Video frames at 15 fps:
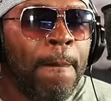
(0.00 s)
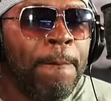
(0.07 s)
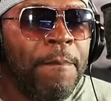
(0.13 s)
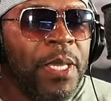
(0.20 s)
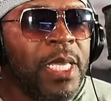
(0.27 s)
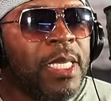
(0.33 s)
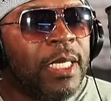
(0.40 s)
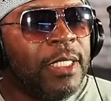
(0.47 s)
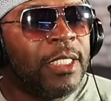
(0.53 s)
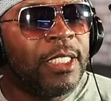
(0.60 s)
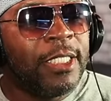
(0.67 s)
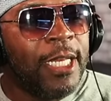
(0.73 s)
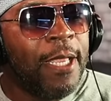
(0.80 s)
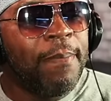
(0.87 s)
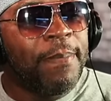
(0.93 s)
Being a
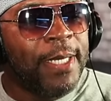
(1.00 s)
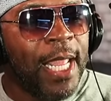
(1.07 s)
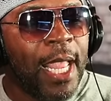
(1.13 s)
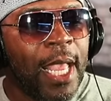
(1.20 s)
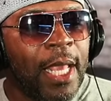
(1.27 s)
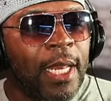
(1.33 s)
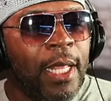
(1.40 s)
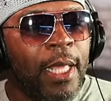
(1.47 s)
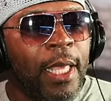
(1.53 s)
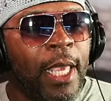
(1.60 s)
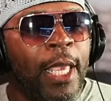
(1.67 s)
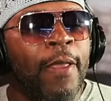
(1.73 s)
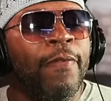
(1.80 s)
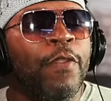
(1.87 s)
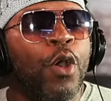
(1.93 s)
stepdad
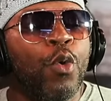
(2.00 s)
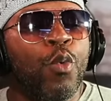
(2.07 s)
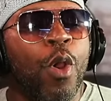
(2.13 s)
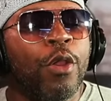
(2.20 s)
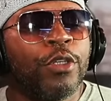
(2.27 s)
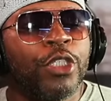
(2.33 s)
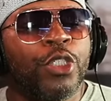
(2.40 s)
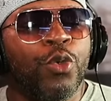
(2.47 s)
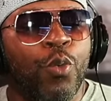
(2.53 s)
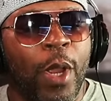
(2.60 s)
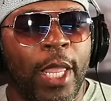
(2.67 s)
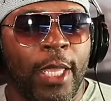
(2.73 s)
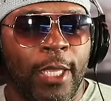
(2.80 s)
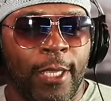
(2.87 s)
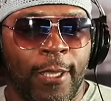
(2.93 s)
in the worst
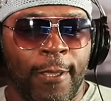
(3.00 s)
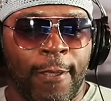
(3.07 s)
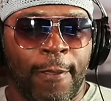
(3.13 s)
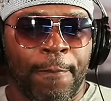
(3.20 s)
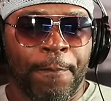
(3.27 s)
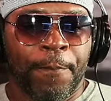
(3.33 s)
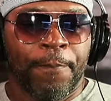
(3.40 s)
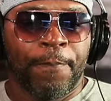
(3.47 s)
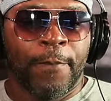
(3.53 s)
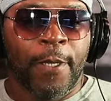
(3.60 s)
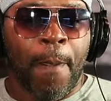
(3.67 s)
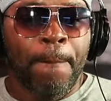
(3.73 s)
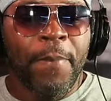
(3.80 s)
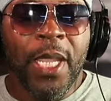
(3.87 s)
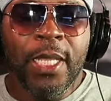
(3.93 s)
way.
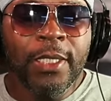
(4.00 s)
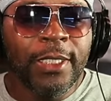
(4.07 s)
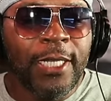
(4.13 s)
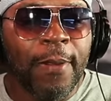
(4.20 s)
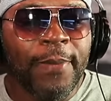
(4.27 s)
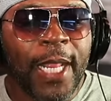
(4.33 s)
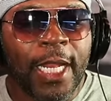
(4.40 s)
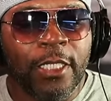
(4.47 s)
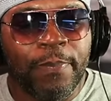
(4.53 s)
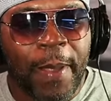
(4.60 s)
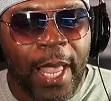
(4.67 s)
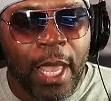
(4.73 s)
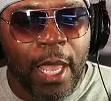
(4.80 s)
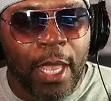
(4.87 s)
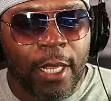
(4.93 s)
Being a stepdad is
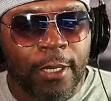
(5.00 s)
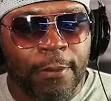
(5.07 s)
bad.